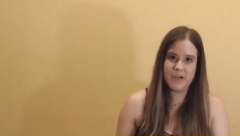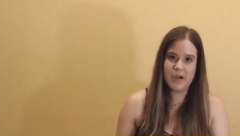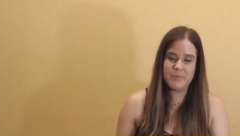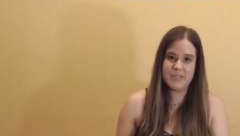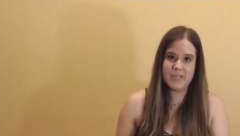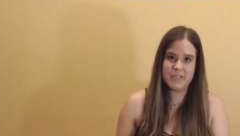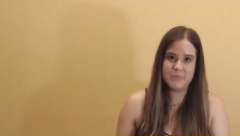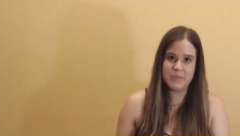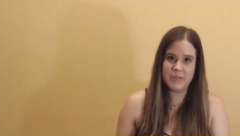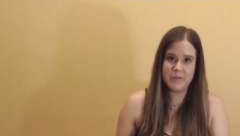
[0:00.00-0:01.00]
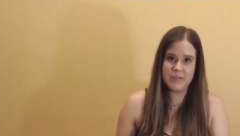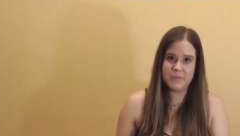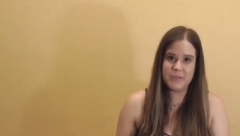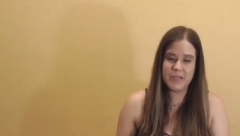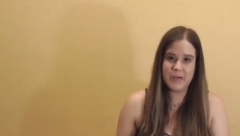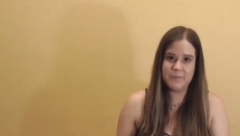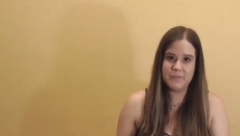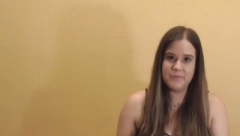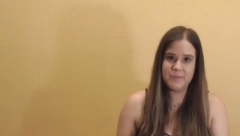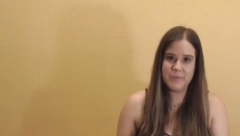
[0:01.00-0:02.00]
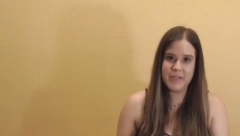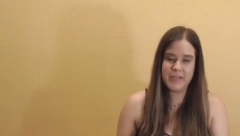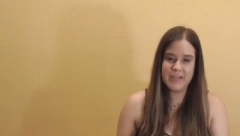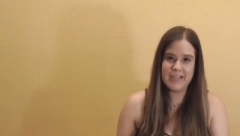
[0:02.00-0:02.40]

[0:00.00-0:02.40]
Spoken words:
comment section below. That's really helpful for me.